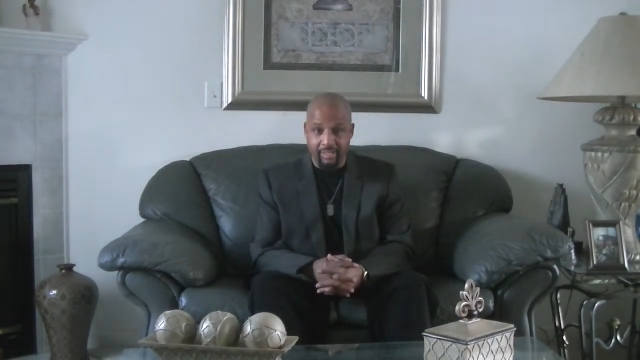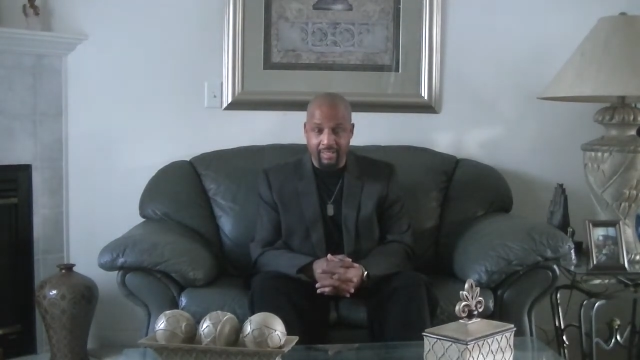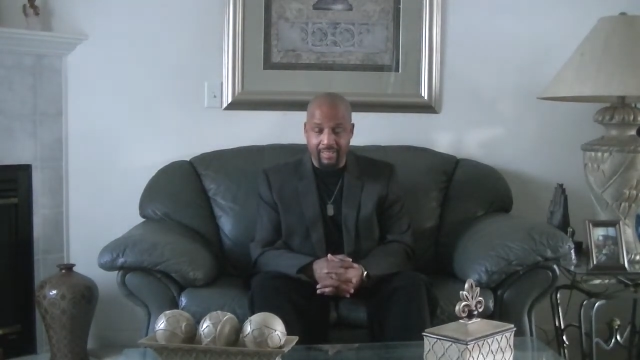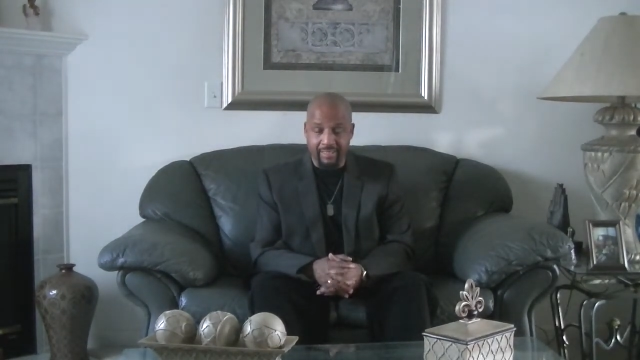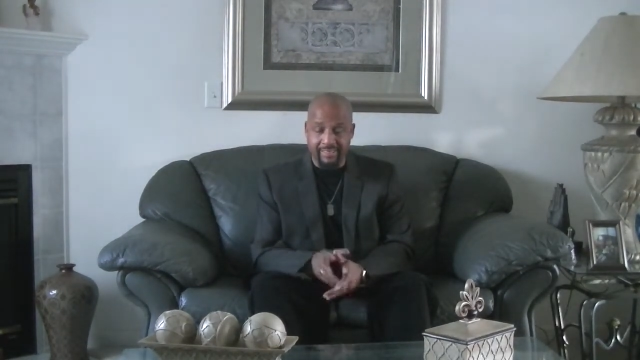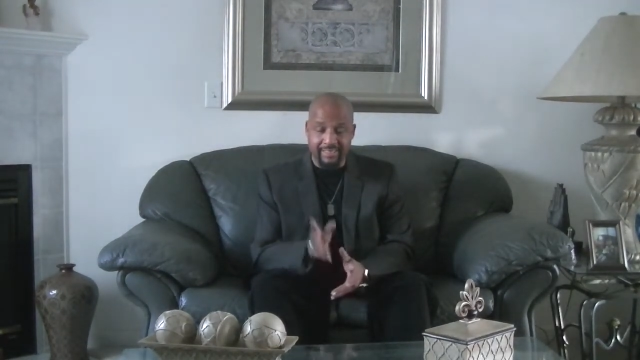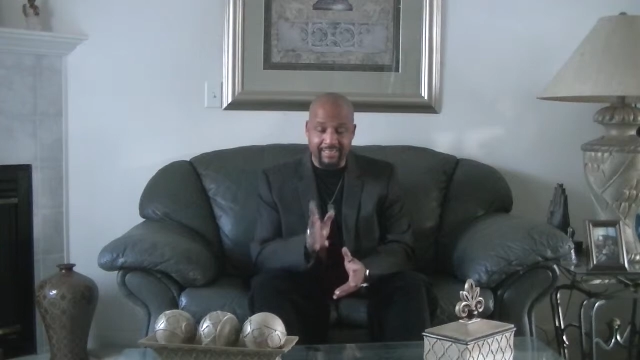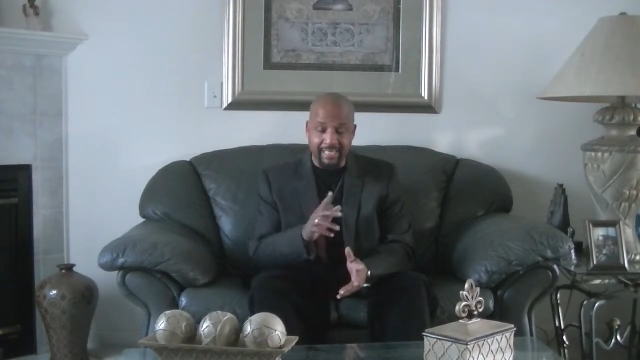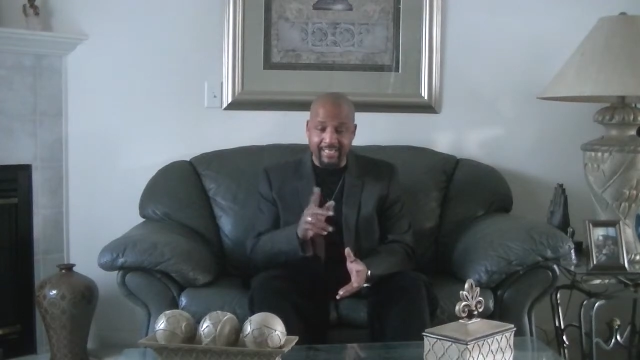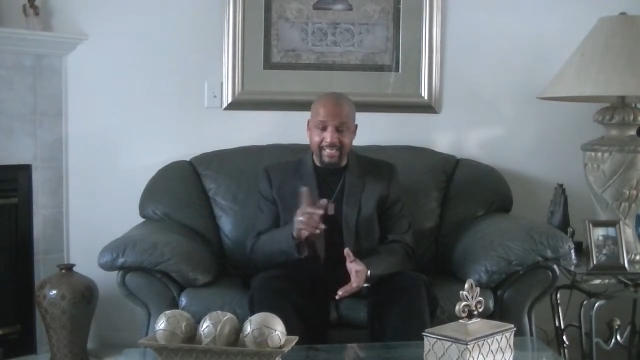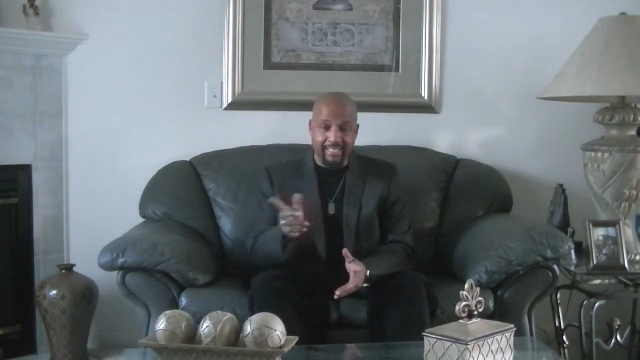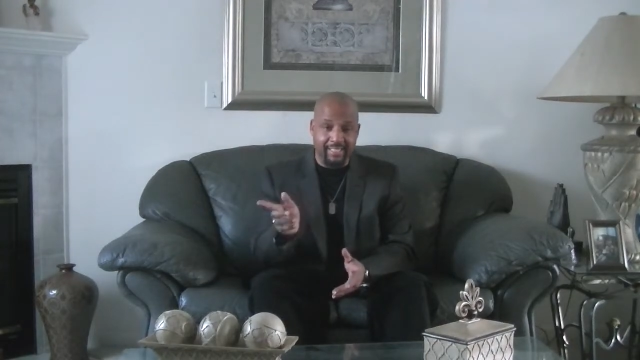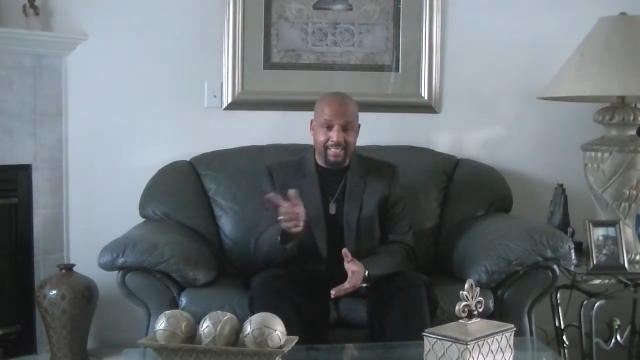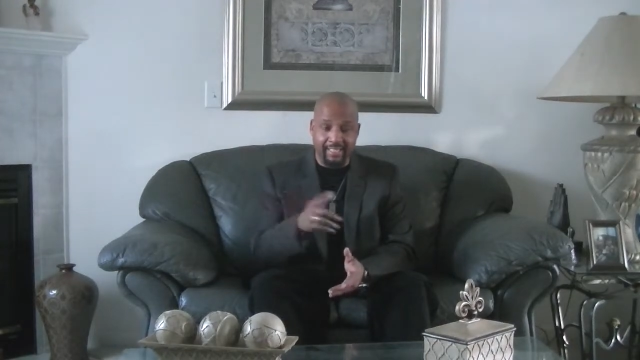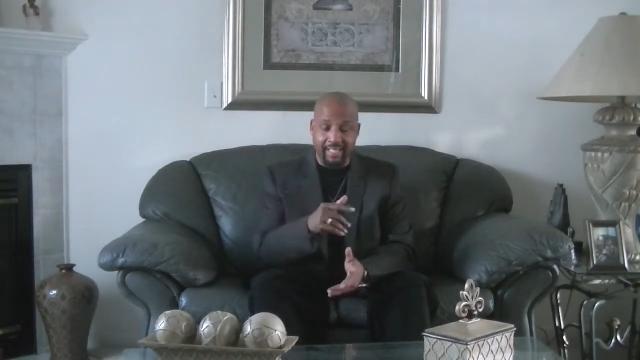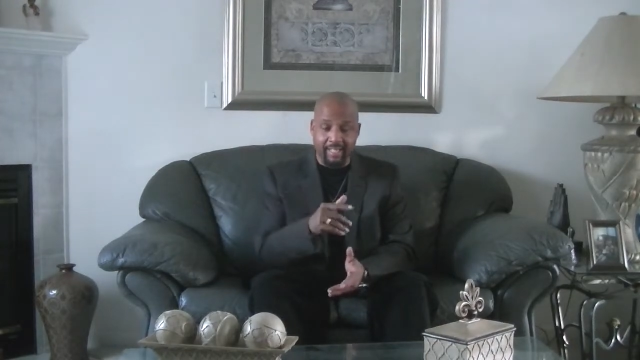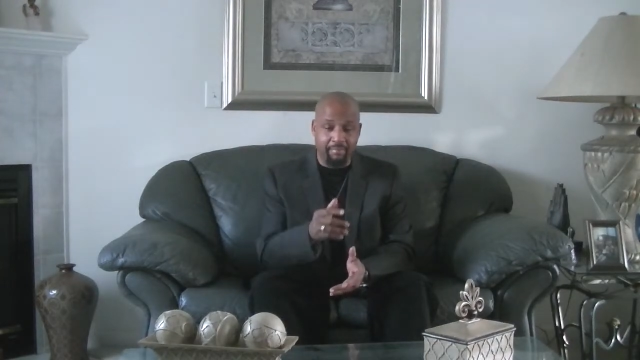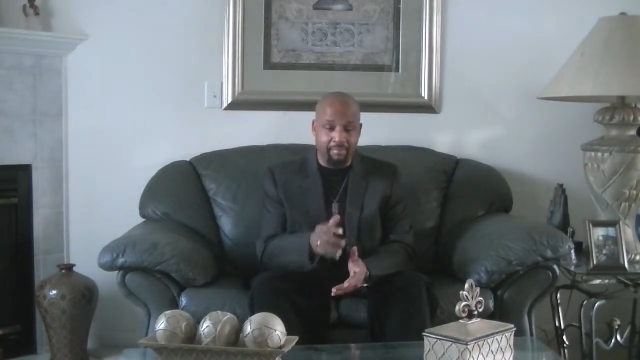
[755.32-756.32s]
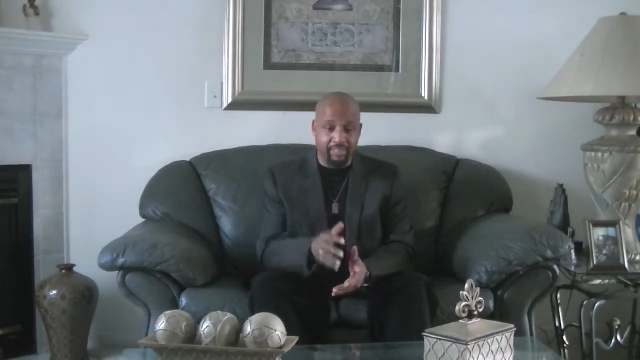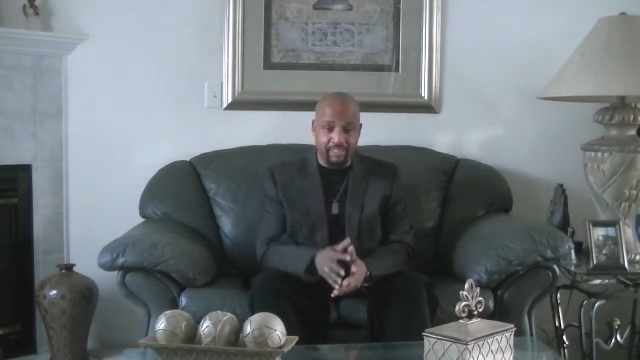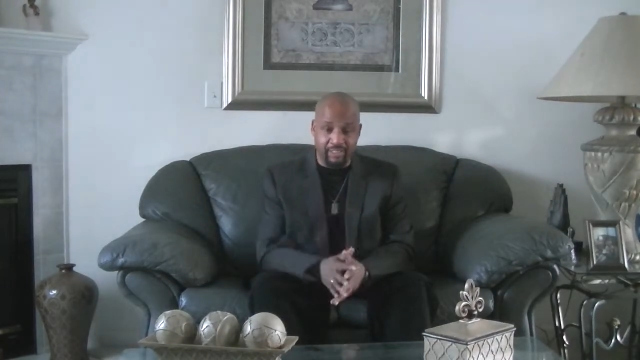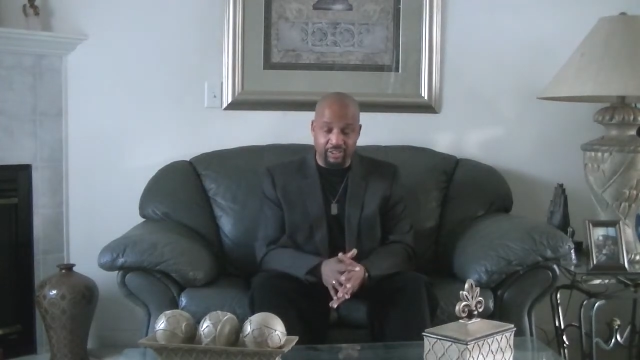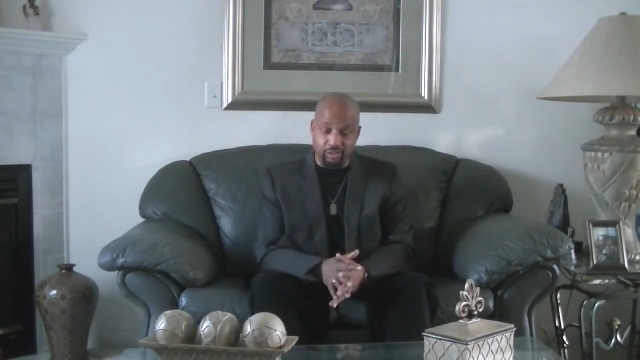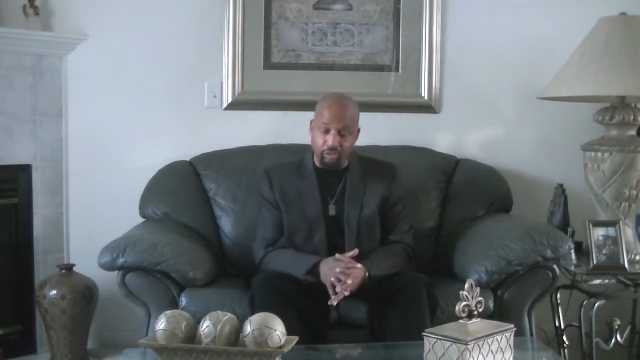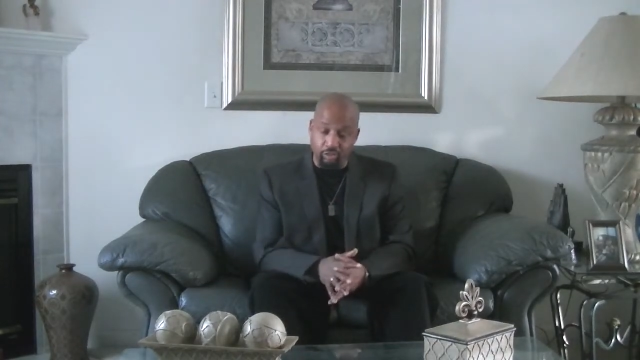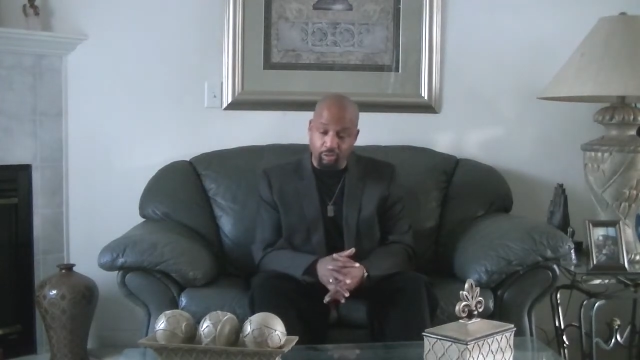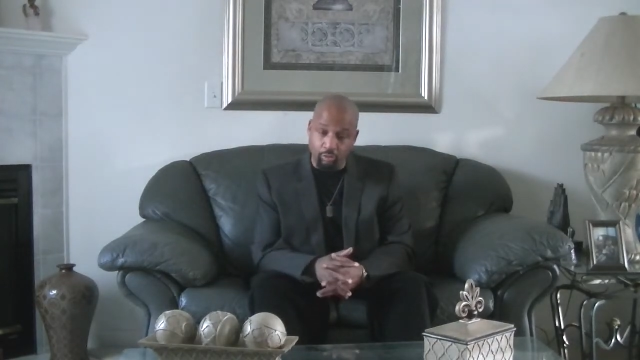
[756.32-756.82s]
Satan and demons
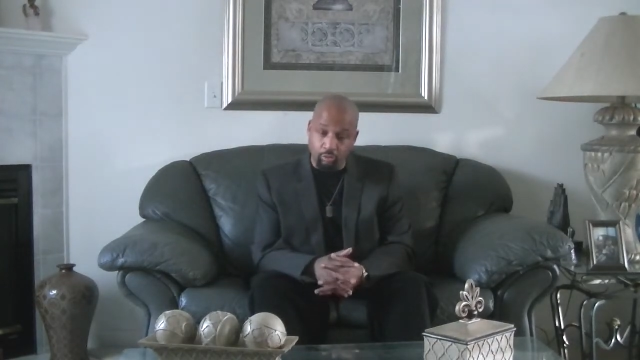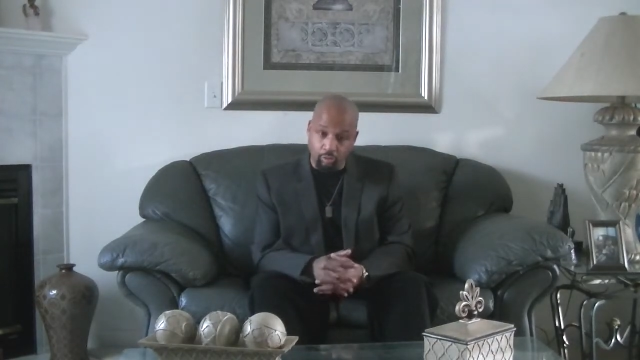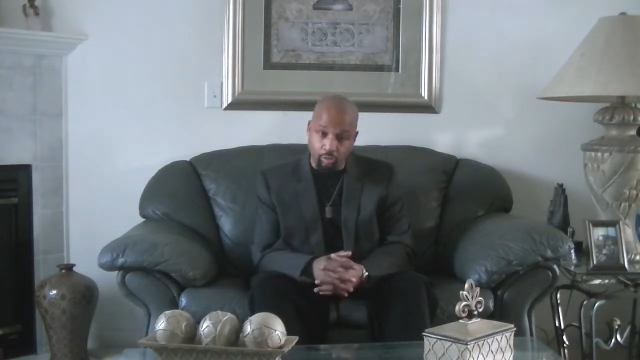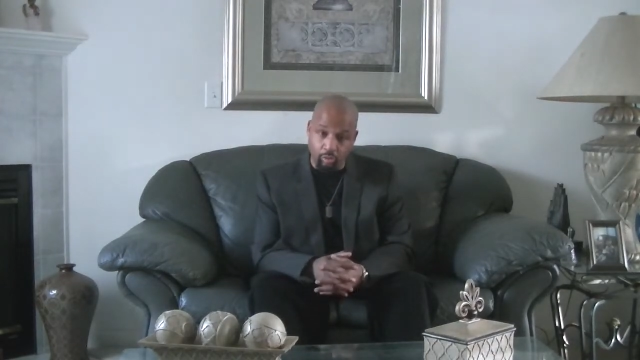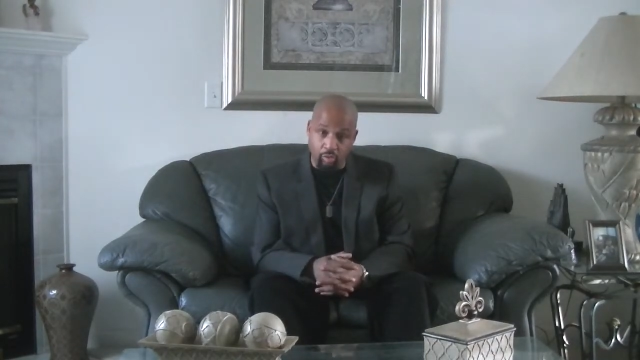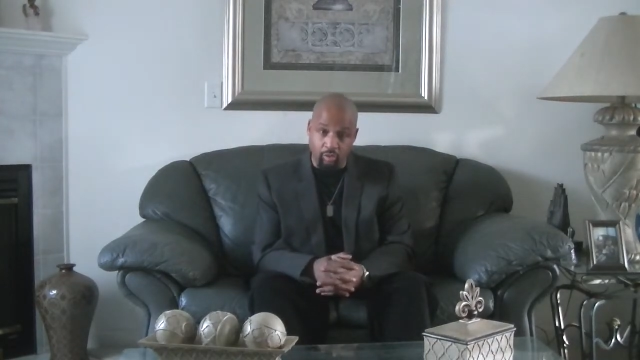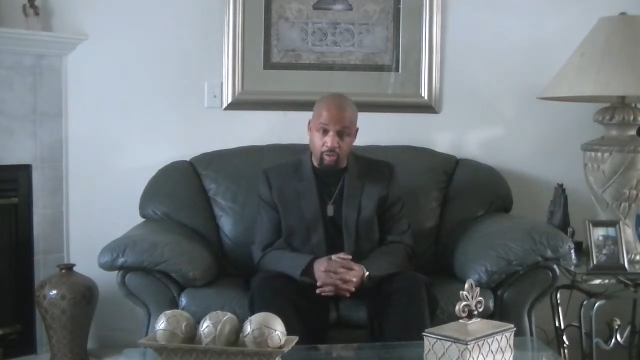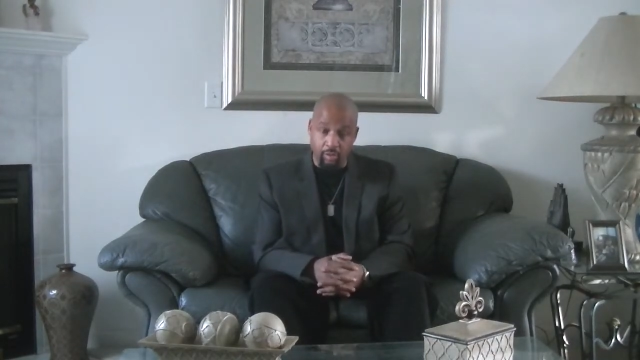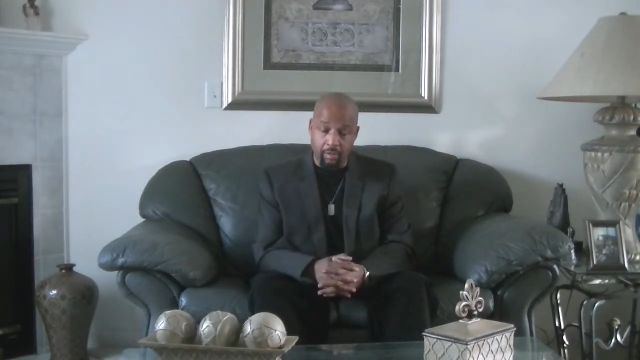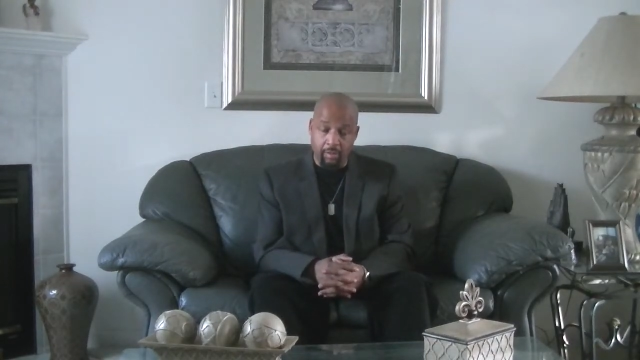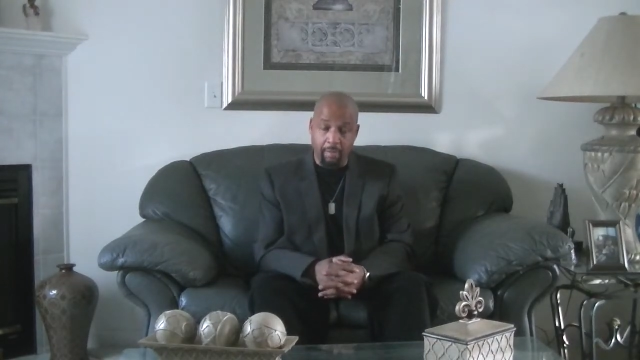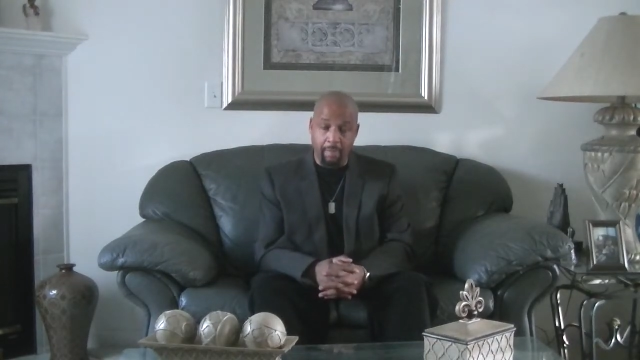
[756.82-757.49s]
is on the roar.